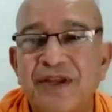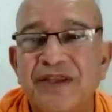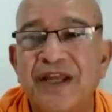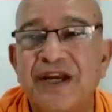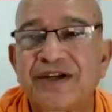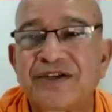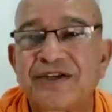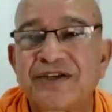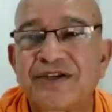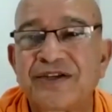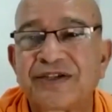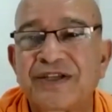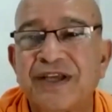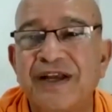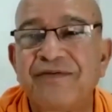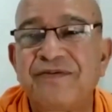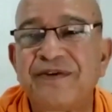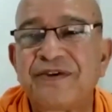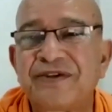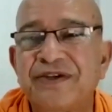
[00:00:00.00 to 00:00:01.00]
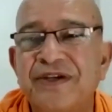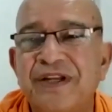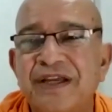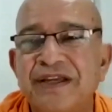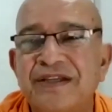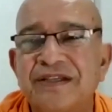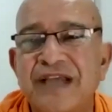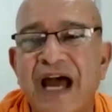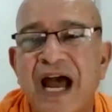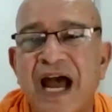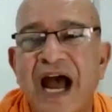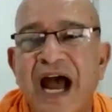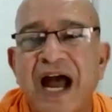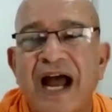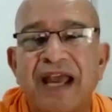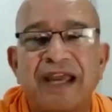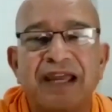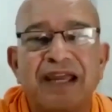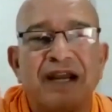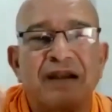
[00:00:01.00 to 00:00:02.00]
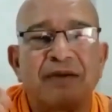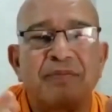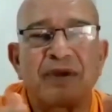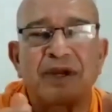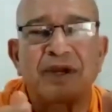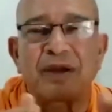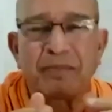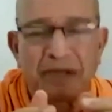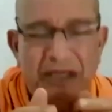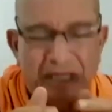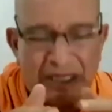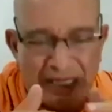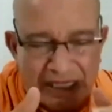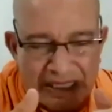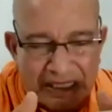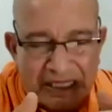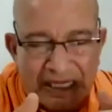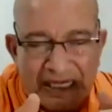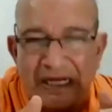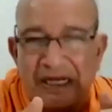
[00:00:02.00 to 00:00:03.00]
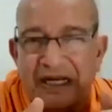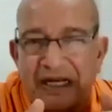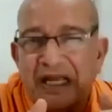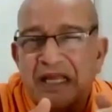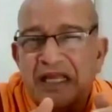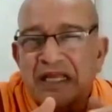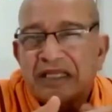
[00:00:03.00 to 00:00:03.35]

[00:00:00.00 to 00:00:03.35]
That selfishness, I and becoming little,